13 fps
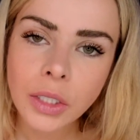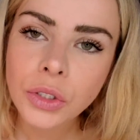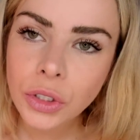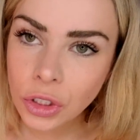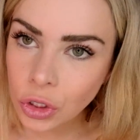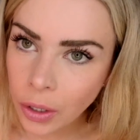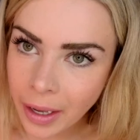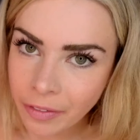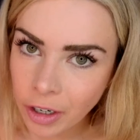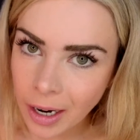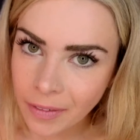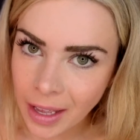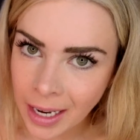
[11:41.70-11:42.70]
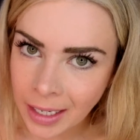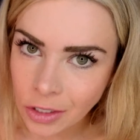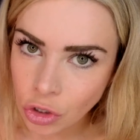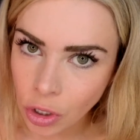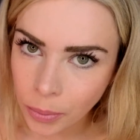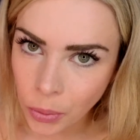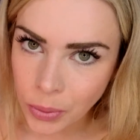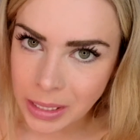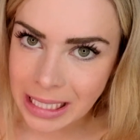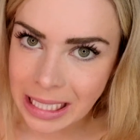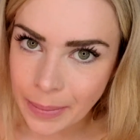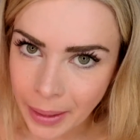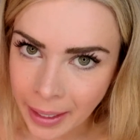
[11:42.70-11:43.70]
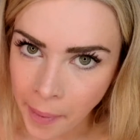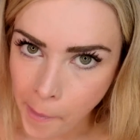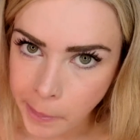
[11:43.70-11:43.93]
Do you ever have any trouble with sleeping?